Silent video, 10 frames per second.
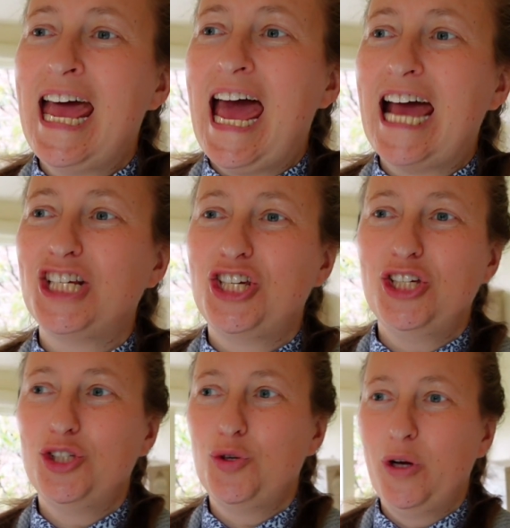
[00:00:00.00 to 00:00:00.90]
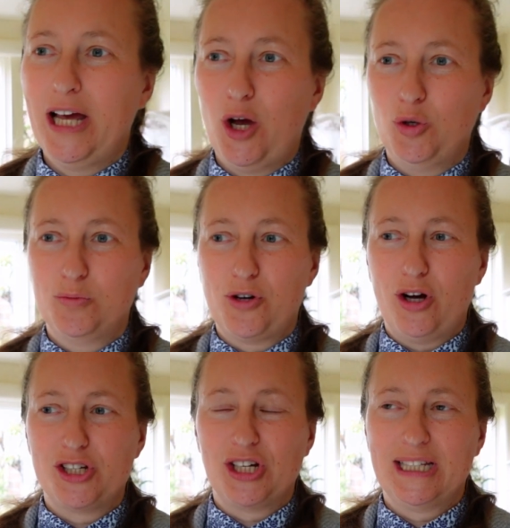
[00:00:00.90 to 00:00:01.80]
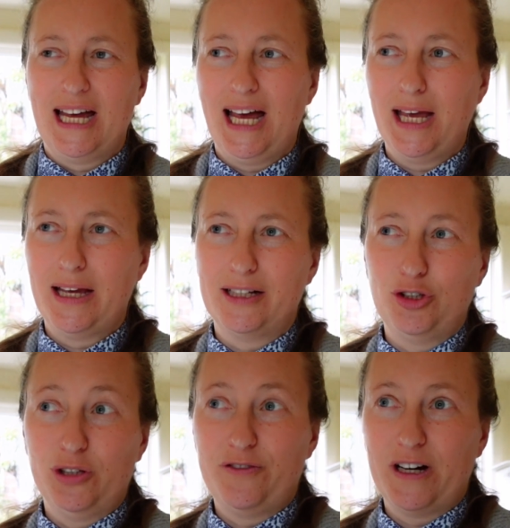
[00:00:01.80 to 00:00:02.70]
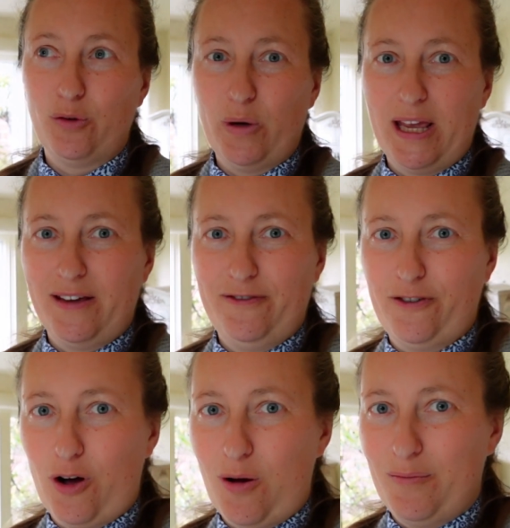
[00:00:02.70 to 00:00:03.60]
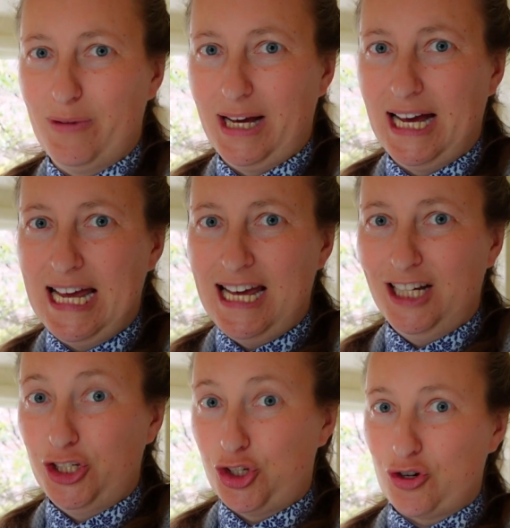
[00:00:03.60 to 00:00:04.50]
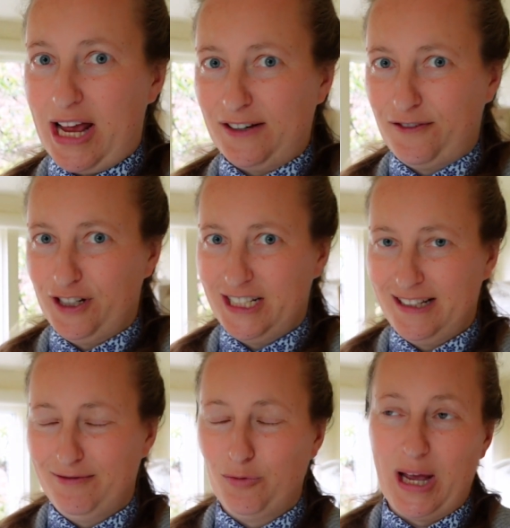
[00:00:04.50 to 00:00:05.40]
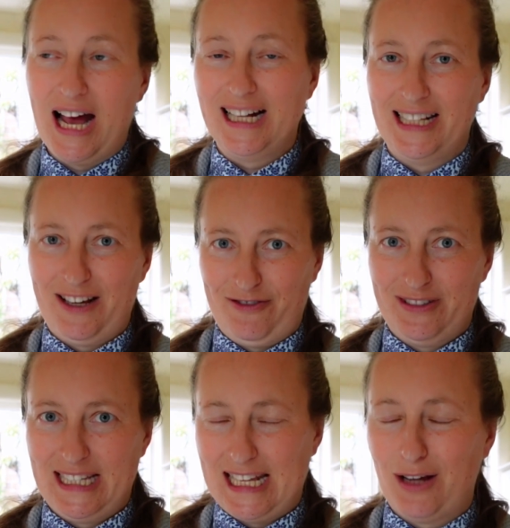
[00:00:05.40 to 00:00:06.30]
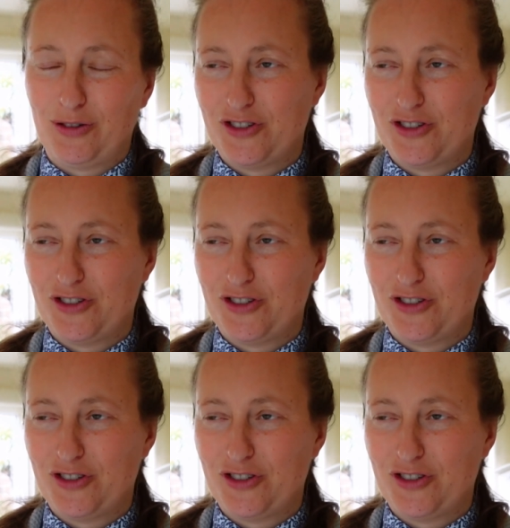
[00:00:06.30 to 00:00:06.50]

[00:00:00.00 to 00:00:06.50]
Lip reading: And she's doing her own project not far away from Stratford, where I live, the town of